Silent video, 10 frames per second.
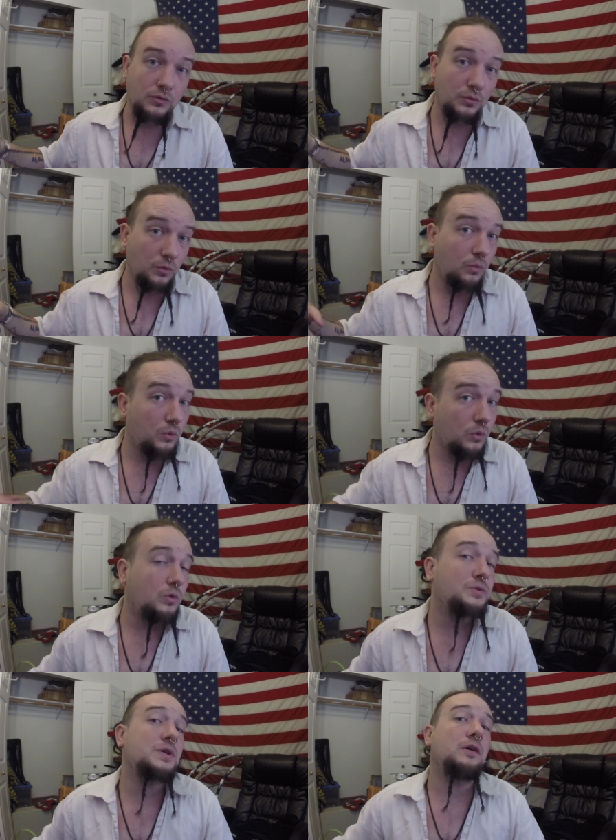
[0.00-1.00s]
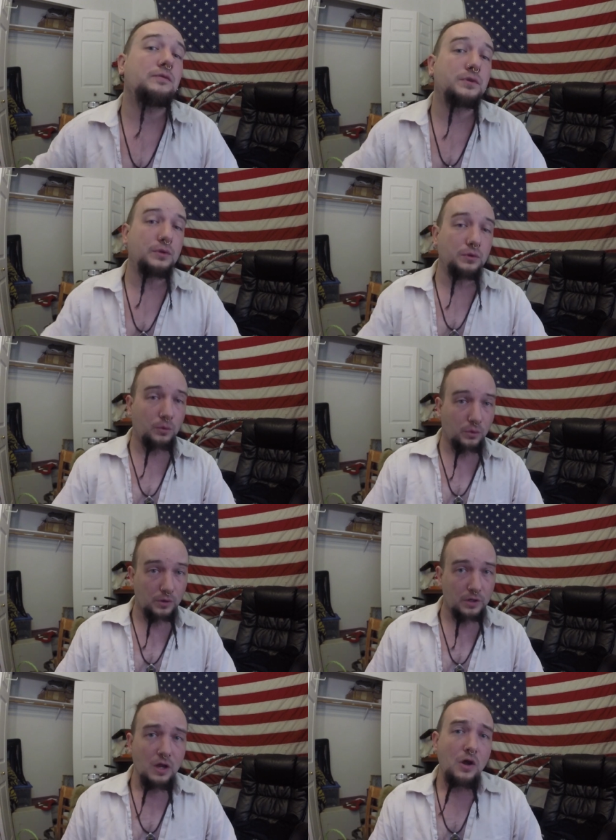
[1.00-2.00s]
the rules of the Lord.
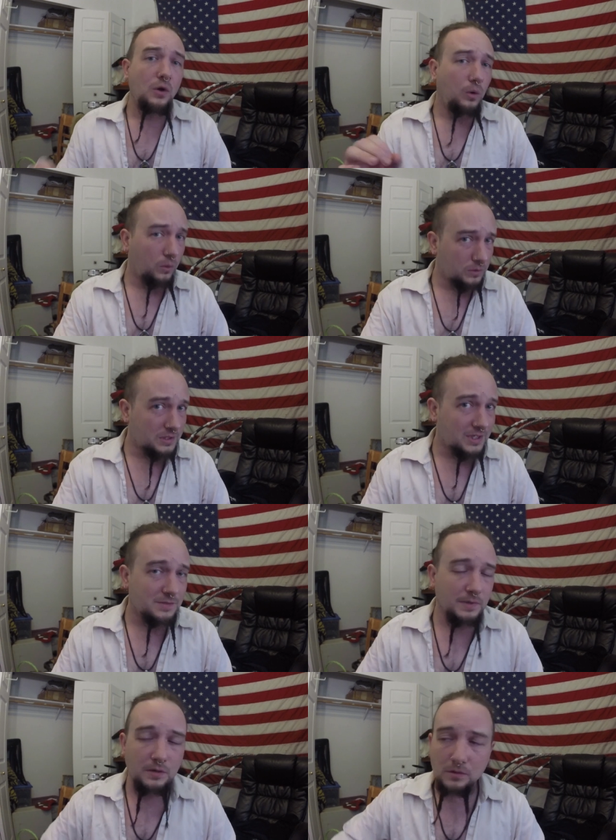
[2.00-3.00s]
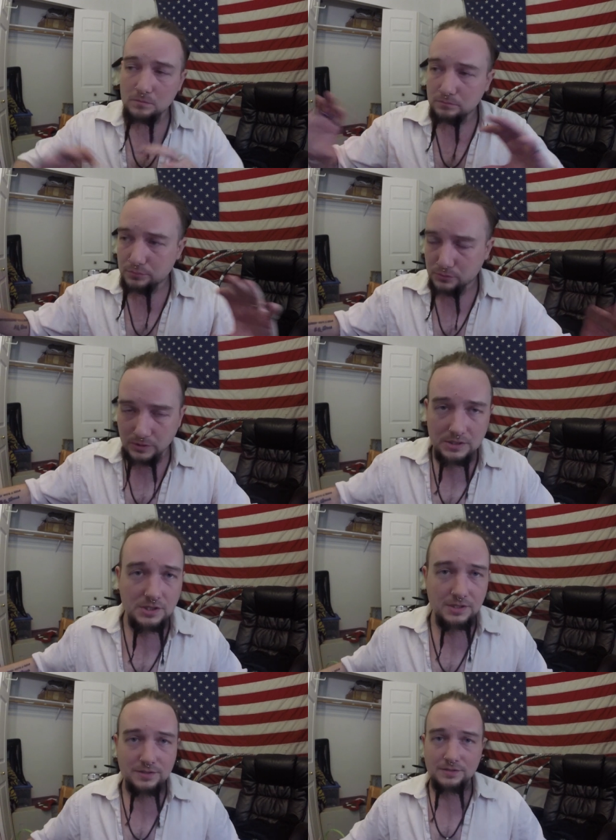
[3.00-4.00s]
Old Testament,
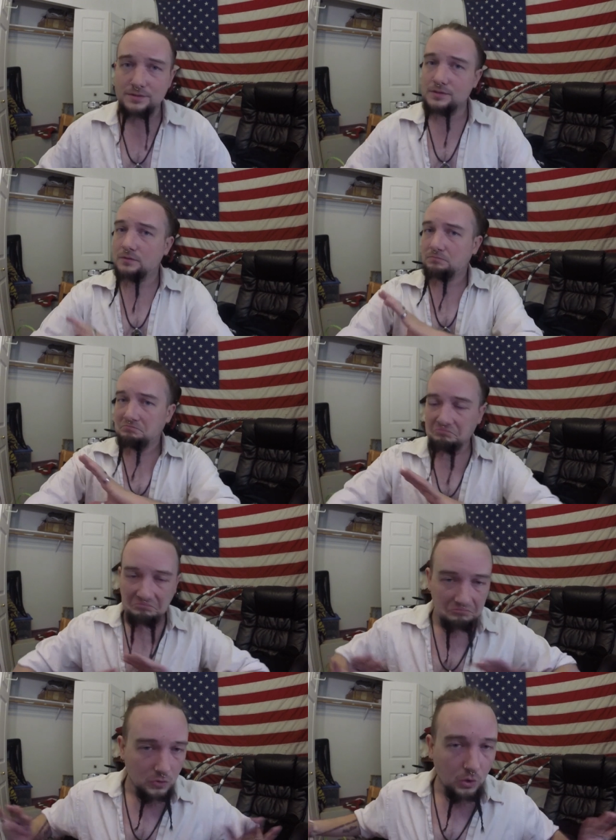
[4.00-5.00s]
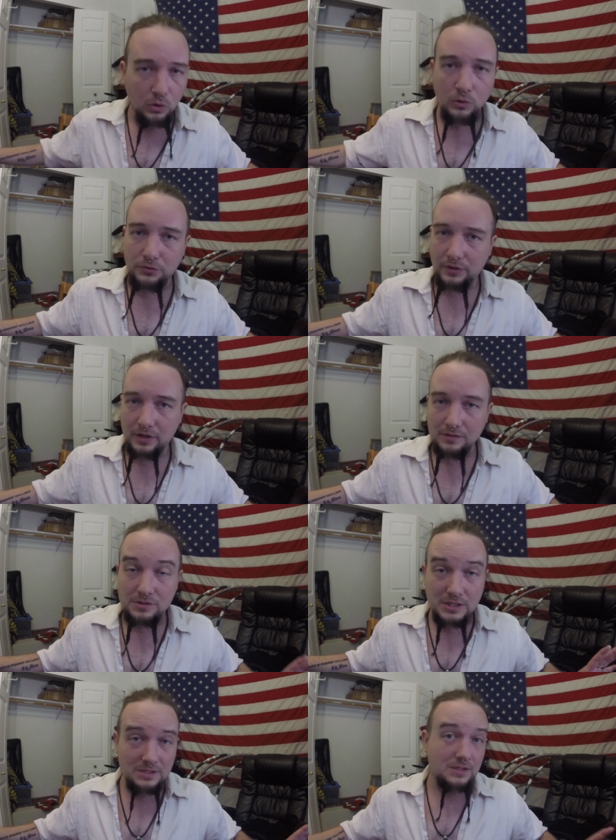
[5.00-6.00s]
pre-Jesus, whole thing.
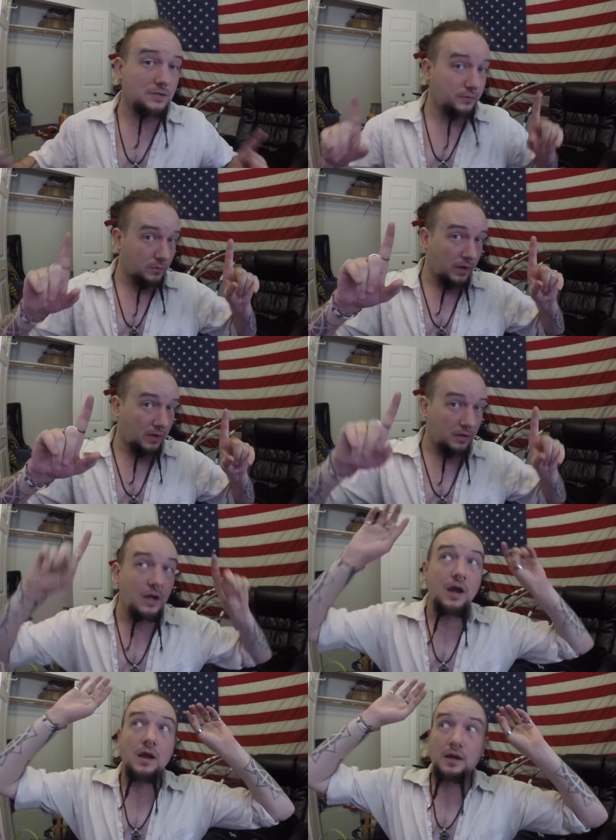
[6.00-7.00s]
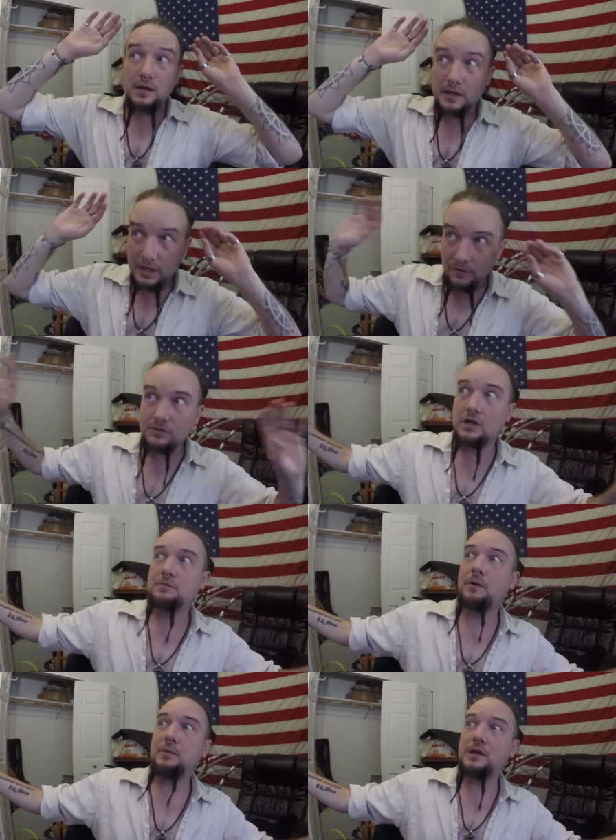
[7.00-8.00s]
Jesus, for the record, never talked
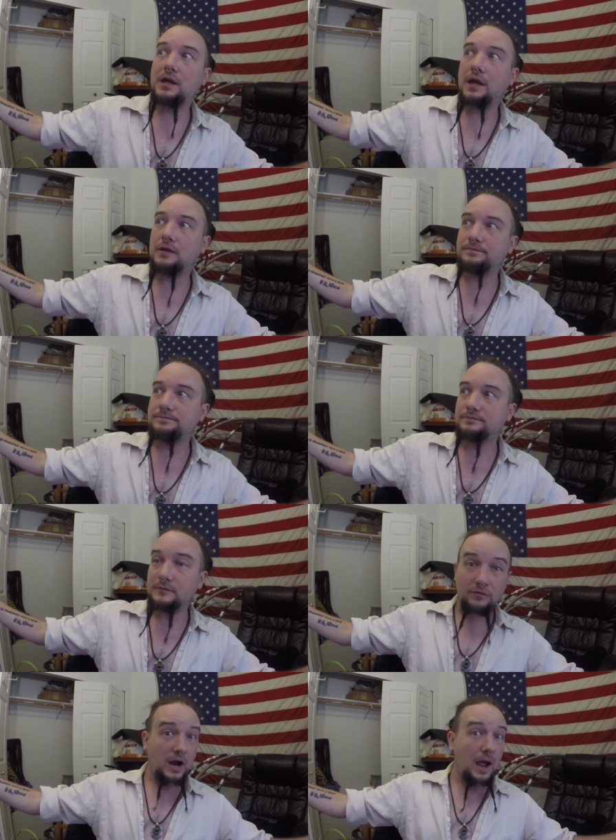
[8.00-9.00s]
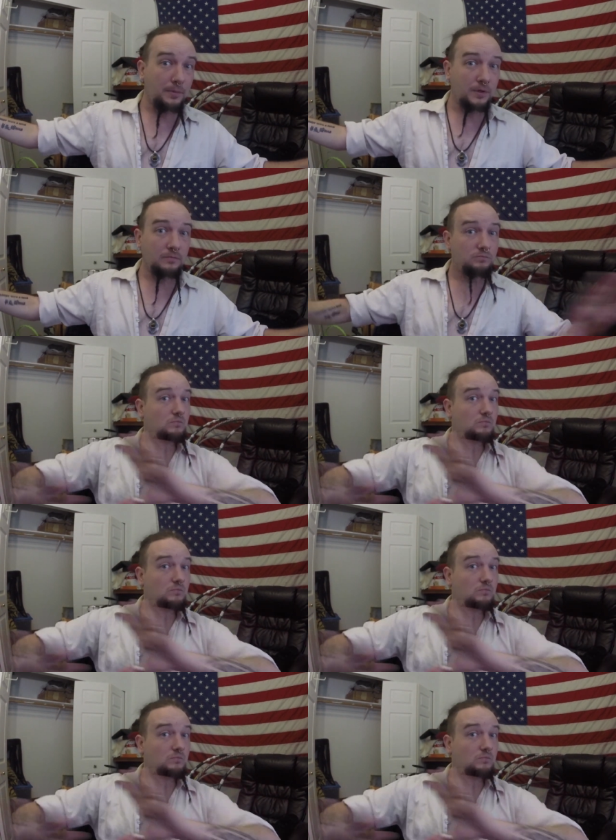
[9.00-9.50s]
about being gay. Never happened.